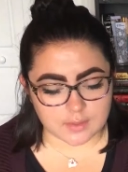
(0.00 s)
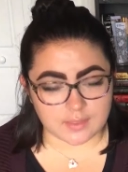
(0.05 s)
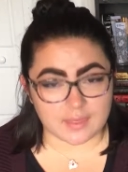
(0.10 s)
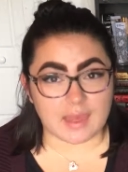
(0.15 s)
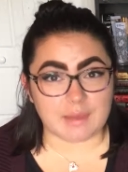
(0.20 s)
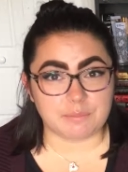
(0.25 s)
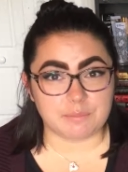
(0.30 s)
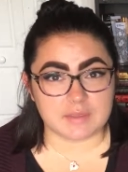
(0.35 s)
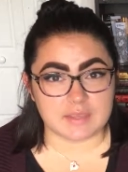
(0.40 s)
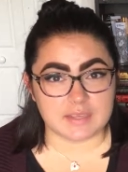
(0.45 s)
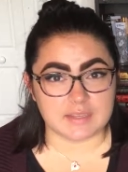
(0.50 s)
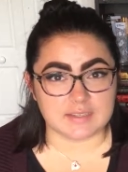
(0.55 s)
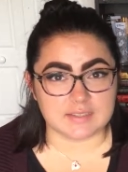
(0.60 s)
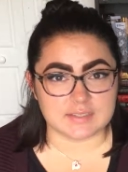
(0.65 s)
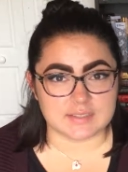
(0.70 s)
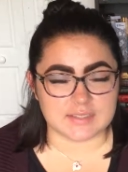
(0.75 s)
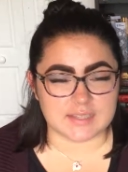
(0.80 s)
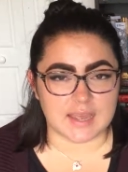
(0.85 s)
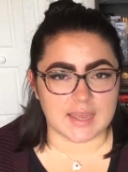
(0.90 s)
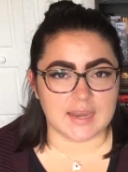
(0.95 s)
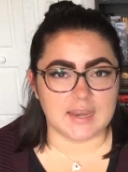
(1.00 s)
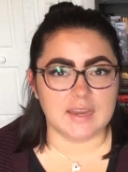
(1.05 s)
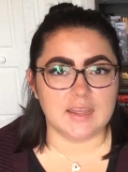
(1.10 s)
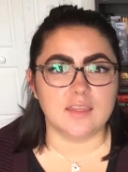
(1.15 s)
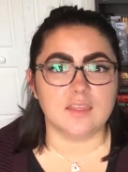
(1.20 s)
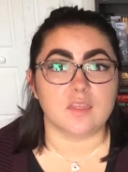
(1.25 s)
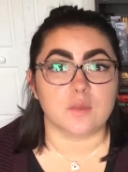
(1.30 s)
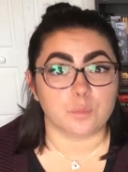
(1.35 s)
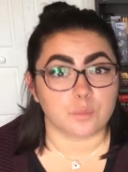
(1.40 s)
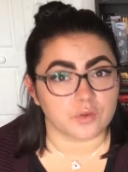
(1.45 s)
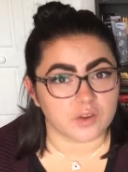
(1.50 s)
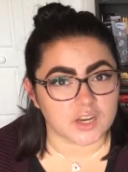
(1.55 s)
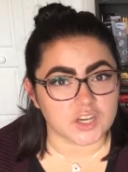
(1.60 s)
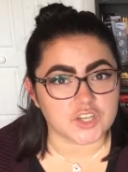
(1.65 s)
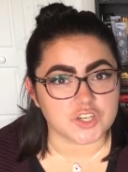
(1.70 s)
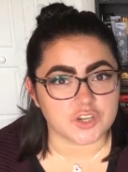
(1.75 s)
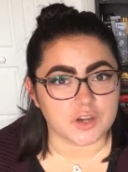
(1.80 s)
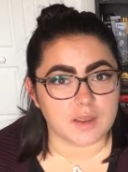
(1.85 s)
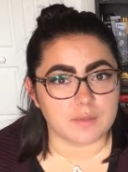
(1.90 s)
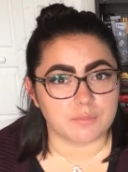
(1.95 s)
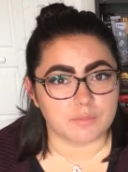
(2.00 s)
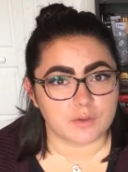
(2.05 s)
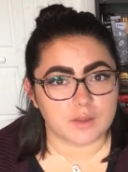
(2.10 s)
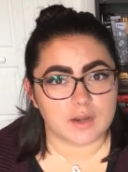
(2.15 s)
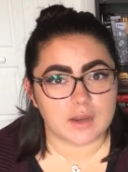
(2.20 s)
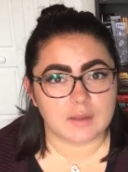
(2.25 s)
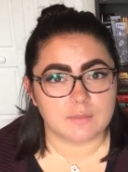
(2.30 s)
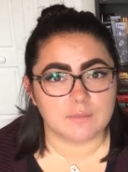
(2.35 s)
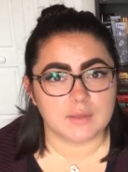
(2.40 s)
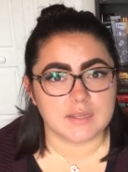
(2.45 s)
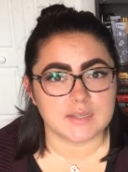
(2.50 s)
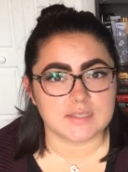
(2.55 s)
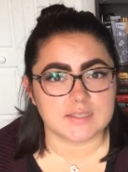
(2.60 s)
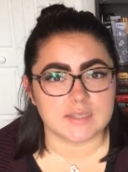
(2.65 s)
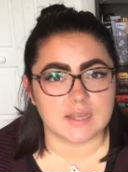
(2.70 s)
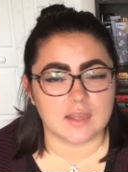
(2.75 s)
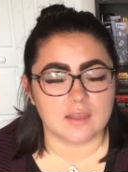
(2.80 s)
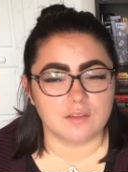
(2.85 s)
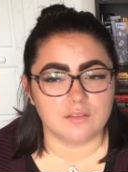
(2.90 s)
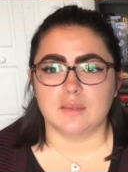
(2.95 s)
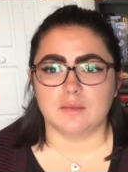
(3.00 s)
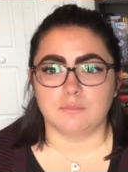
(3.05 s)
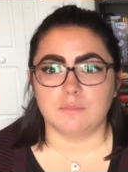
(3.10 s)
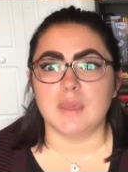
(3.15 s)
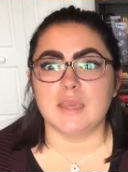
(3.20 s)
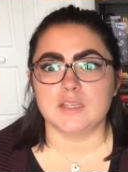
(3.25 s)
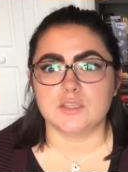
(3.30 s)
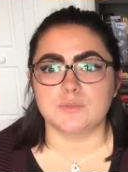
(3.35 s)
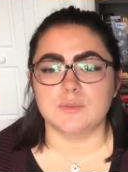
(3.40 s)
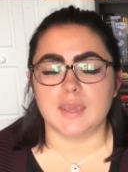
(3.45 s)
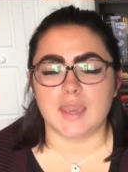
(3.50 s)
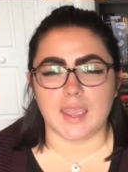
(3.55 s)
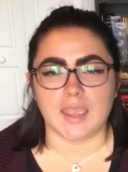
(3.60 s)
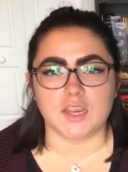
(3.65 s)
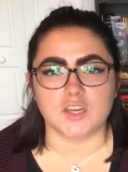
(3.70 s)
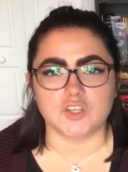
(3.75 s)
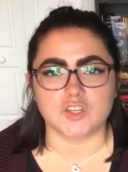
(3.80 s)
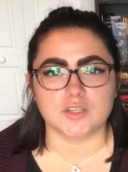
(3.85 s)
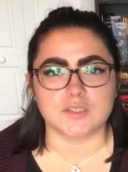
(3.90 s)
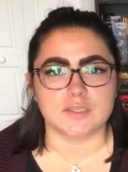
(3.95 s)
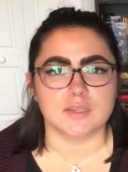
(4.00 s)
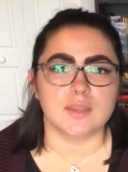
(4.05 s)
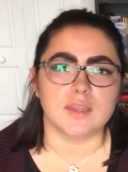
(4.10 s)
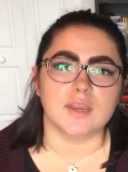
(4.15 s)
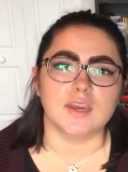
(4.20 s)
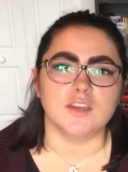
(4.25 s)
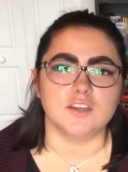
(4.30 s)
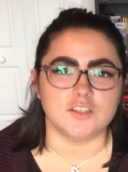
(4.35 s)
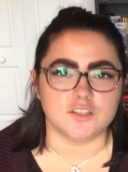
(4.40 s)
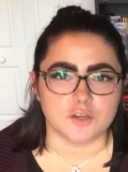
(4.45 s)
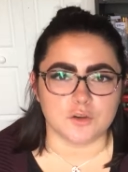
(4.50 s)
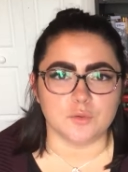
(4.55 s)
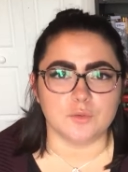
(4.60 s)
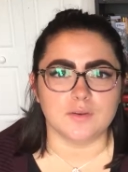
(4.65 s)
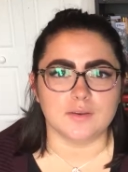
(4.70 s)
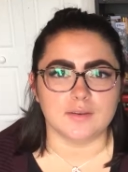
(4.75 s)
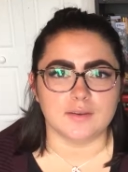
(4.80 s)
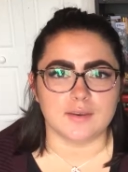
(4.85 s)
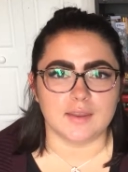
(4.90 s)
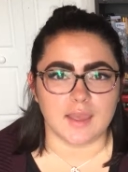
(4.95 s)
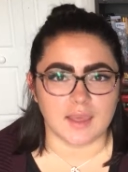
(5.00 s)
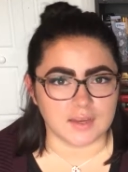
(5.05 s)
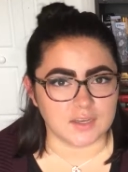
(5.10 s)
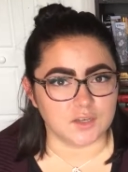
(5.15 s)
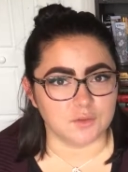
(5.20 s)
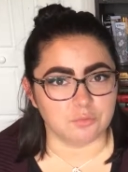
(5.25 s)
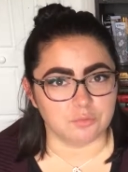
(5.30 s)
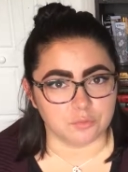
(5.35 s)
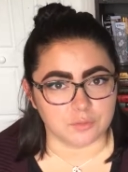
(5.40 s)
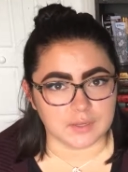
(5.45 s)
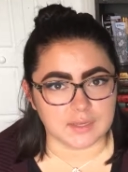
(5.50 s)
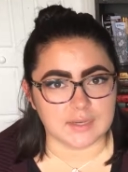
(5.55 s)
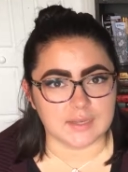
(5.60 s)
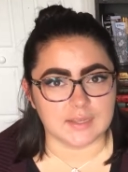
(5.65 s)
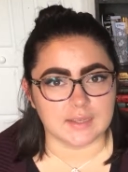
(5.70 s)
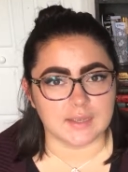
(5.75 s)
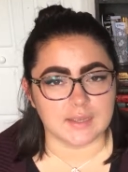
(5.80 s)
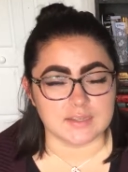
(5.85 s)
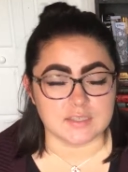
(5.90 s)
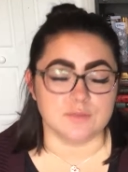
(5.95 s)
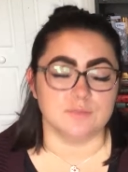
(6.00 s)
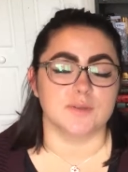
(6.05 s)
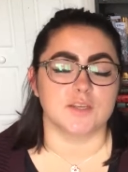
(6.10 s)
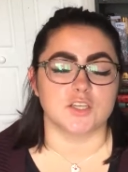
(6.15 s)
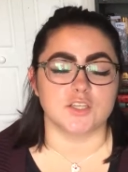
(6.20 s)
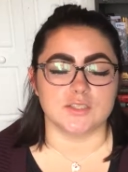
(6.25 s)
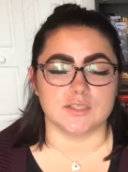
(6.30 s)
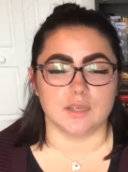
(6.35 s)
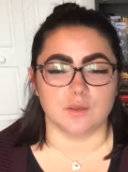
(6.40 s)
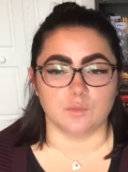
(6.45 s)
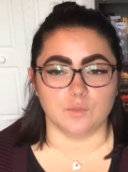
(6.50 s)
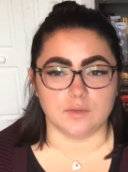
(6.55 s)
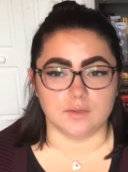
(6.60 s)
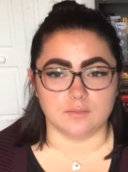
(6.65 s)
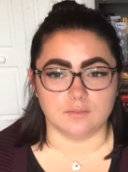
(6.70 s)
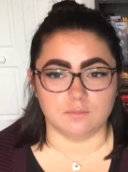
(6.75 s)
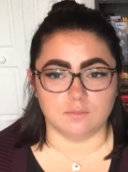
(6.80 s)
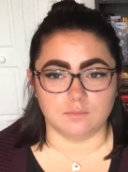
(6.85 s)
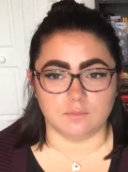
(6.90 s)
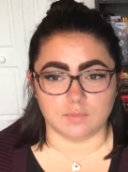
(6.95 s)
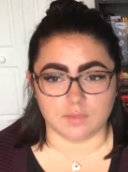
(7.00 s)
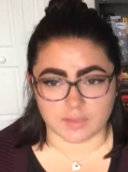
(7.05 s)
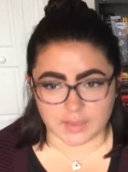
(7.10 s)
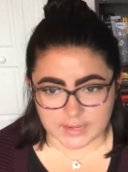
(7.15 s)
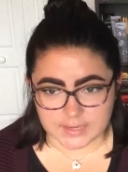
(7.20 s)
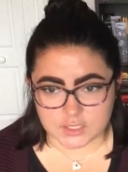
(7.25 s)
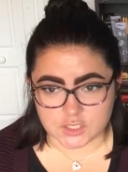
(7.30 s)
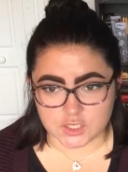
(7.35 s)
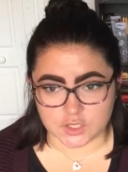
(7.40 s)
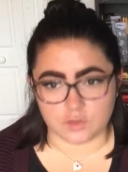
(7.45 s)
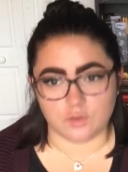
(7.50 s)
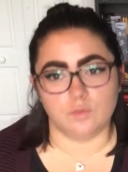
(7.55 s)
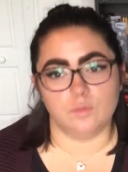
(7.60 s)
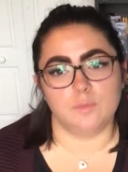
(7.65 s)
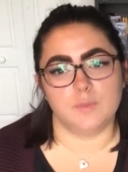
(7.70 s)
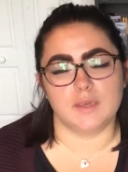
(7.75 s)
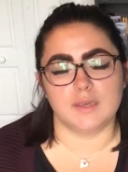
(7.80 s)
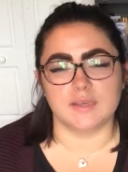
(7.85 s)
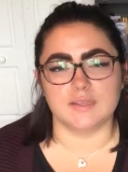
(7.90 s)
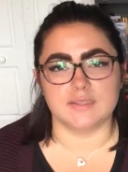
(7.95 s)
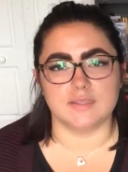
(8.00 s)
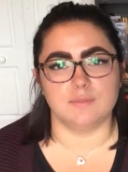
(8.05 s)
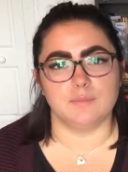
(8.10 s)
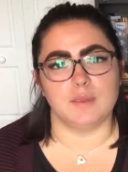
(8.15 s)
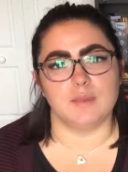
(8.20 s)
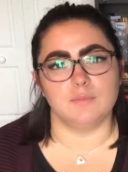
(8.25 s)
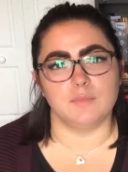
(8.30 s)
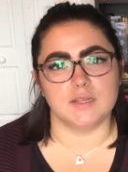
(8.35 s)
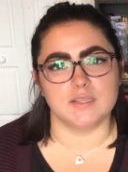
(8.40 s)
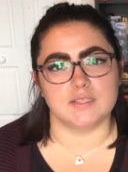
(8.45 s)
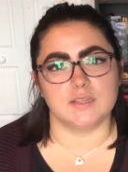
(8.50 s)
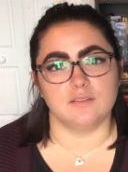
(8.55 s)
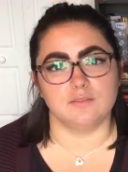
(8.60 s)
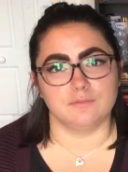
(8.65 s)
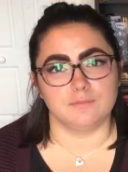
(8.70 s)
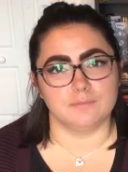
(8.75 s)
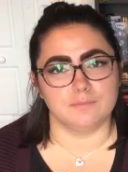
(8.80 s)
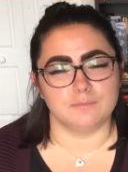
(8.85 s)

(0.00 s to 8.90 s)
That being said, the pressure I put on myself makes me anxious and then I don't end up reading as much as I would like to because I made myself